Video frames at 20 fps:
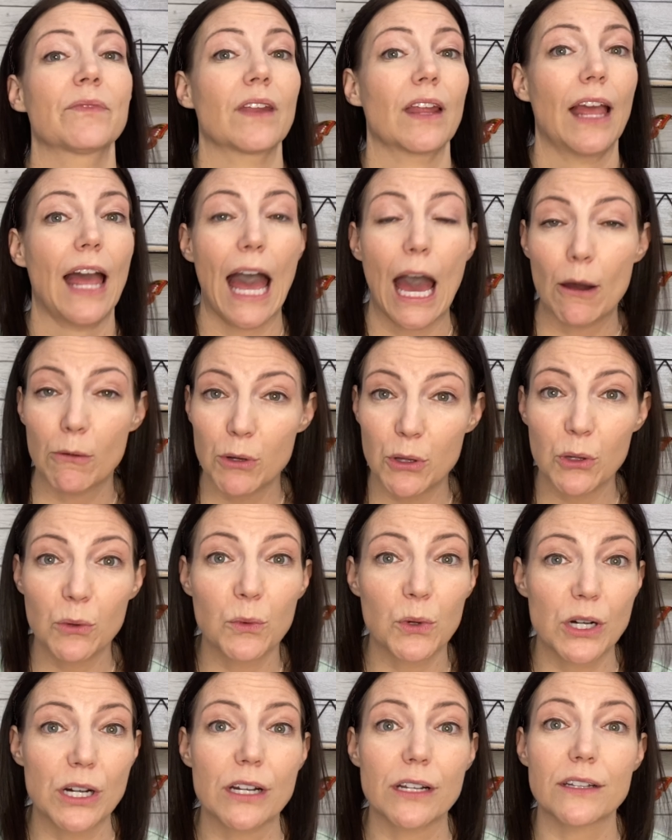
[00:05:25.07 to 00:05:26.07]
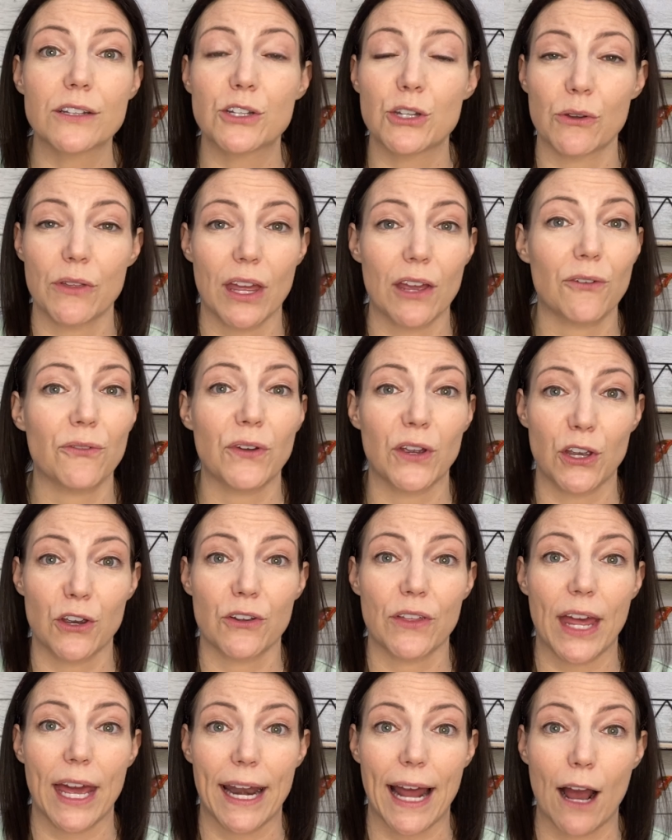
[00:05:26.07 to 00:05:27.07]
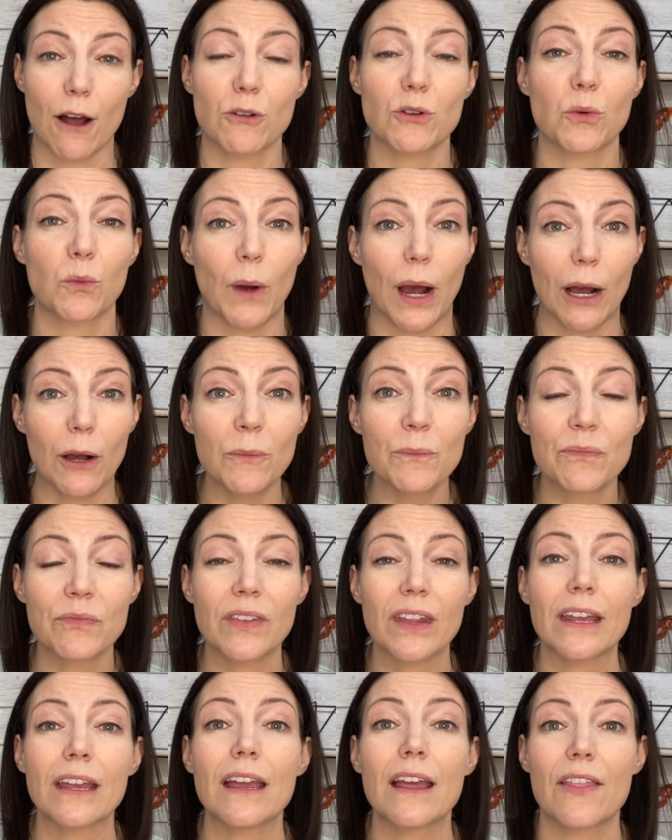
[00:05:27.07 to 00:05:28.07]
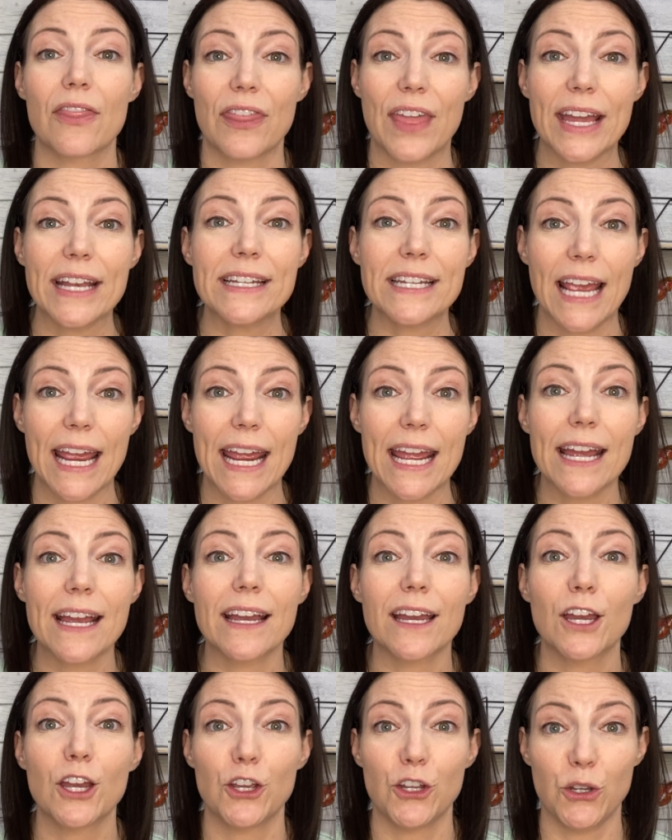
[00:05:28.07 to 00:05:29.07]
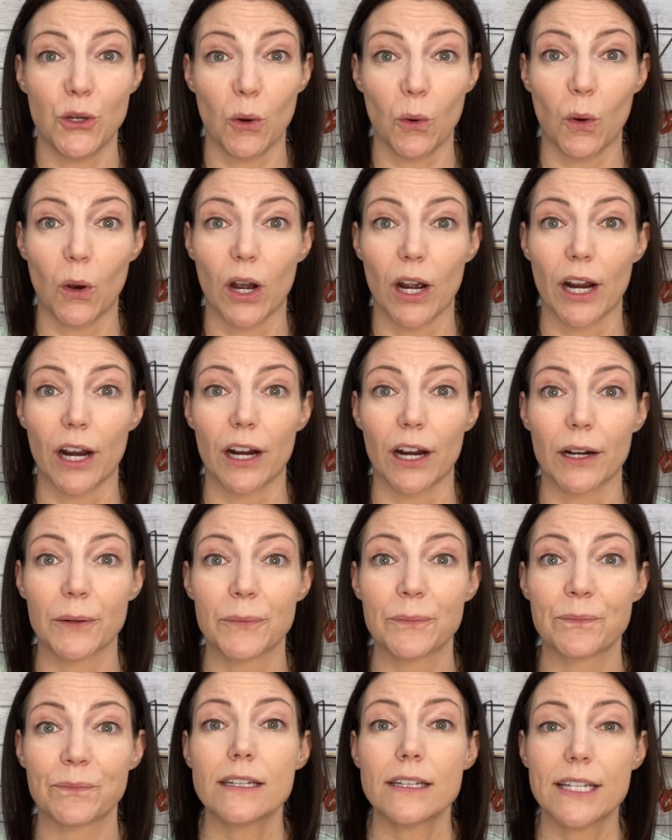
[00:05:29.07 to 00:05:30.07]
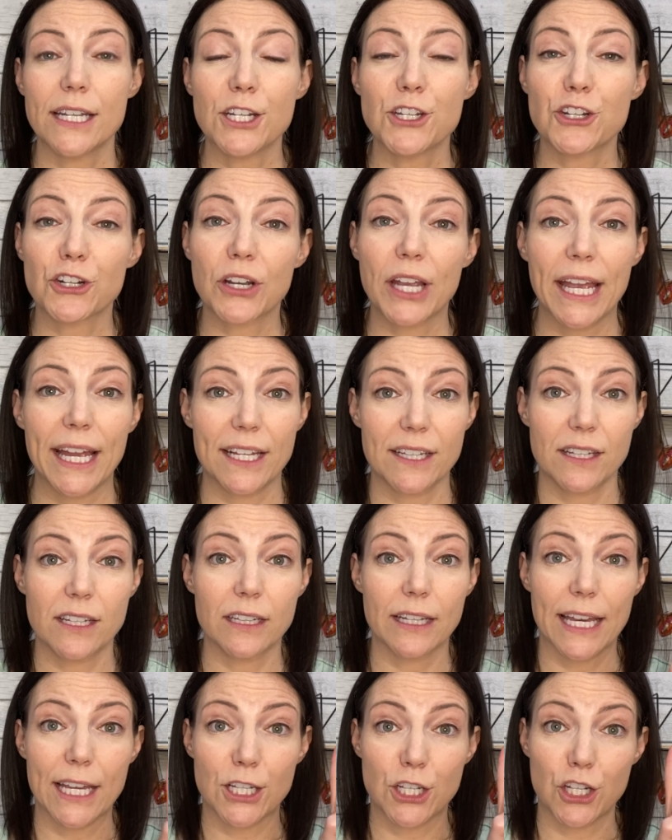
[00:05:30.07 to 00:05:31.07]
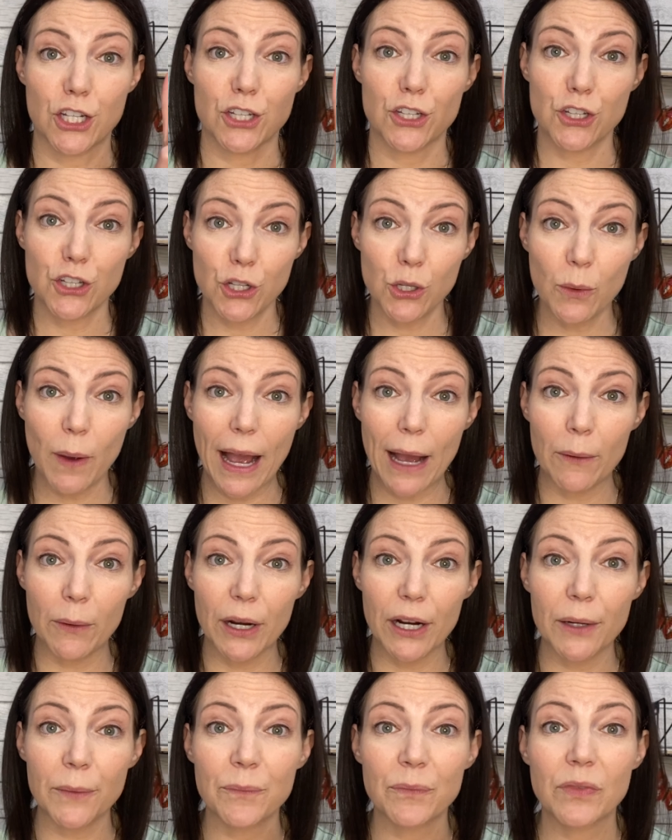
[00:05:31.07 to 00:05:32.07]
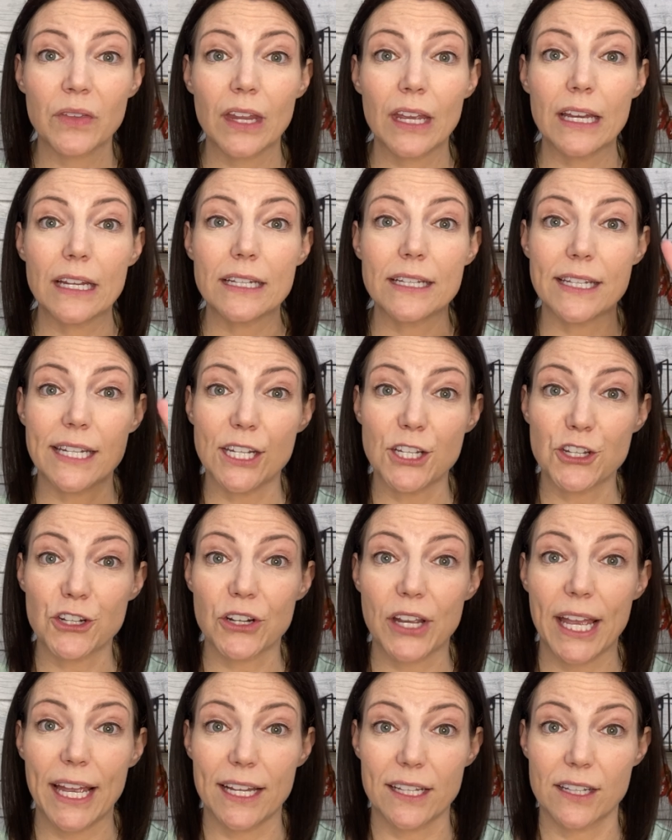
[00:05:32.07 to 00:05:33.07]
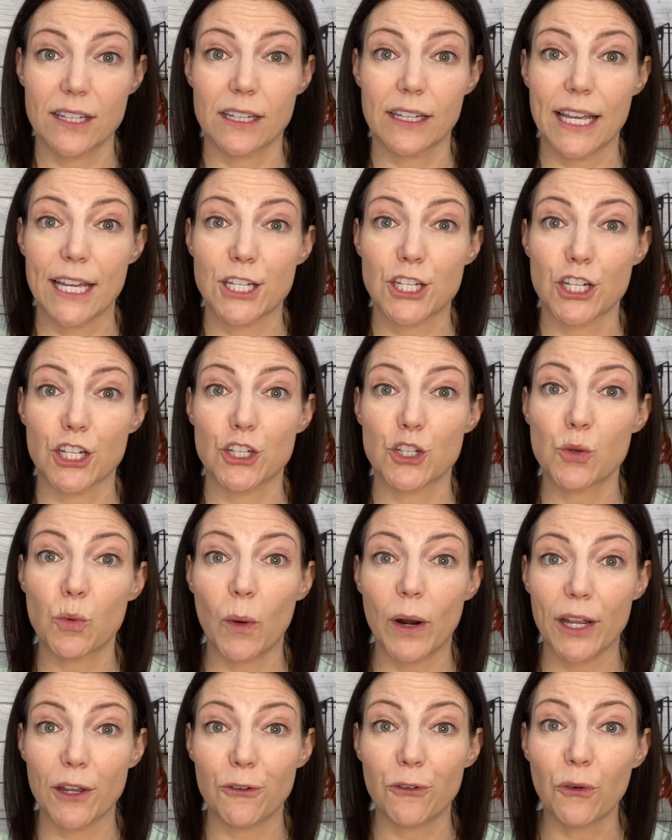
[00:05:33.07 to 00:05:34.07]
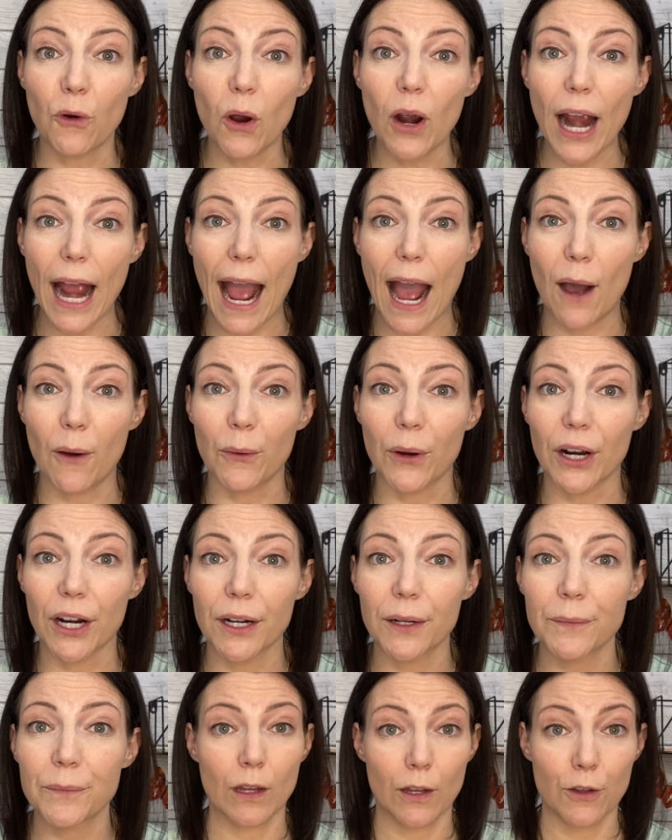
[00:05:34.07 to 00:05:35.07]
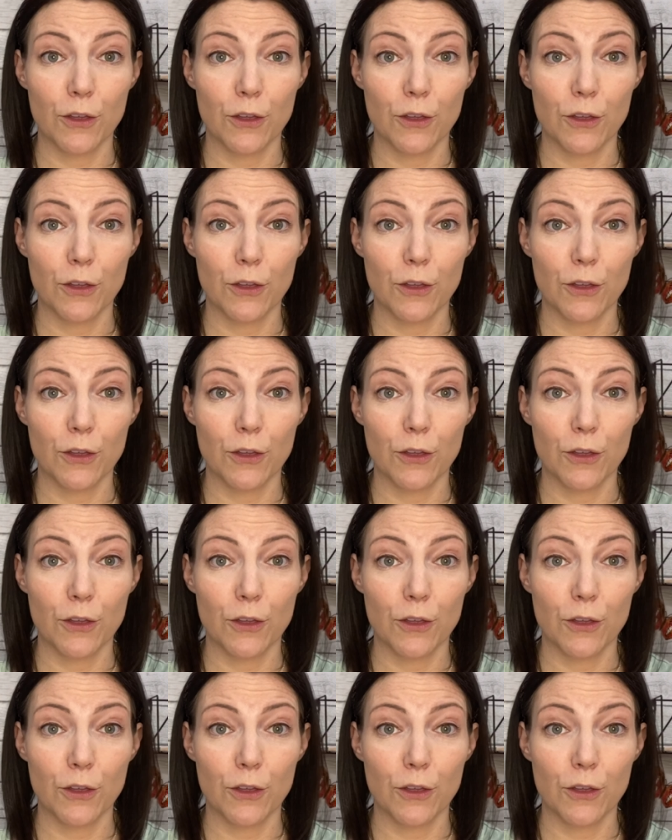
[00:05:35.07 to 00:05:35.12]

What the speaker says: How in the world do they figure that out? Well, they take your teacher cancellation 2-hour, teacher cancellation 24-hour,